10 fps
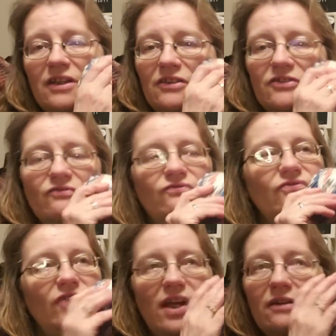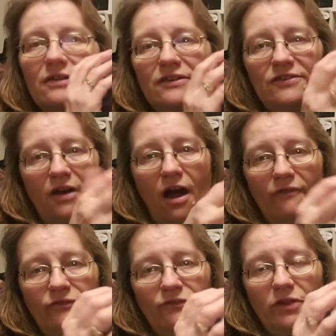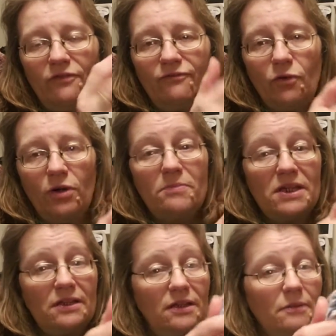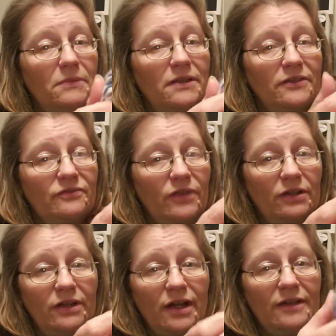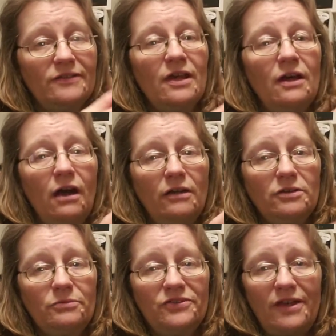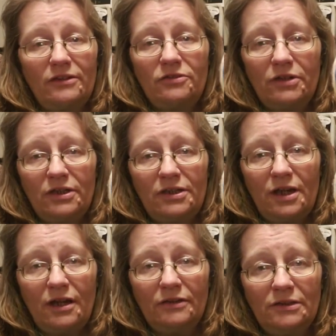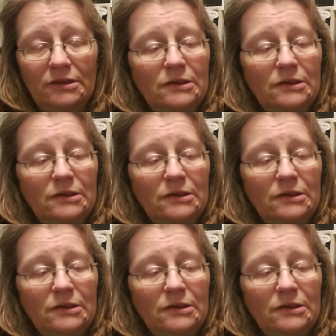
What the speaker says: It is very soft for a 4 medium. It is very nice. 100% acrylic yarn.